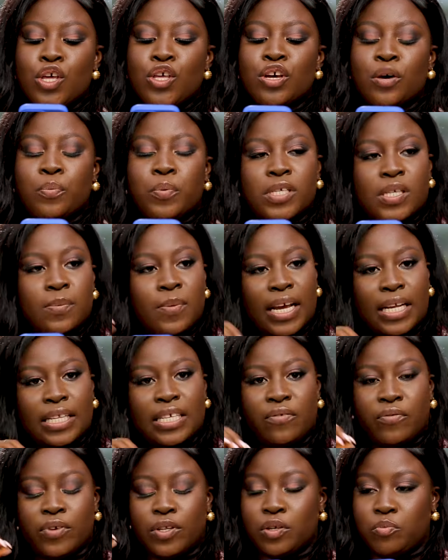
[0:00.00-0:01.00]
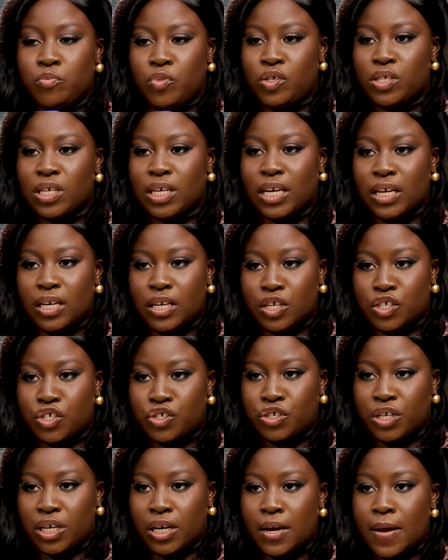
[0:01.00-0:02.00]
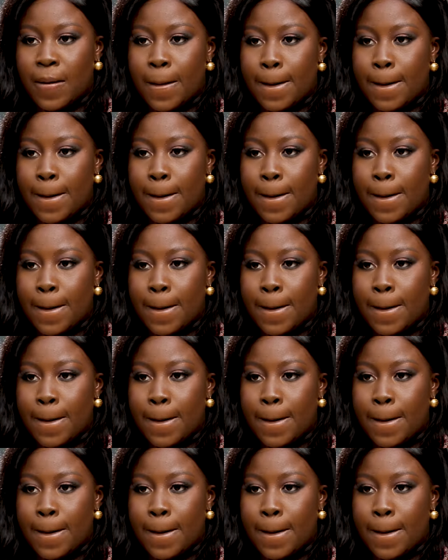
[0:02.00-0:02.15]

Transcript: your perspective in the music industry.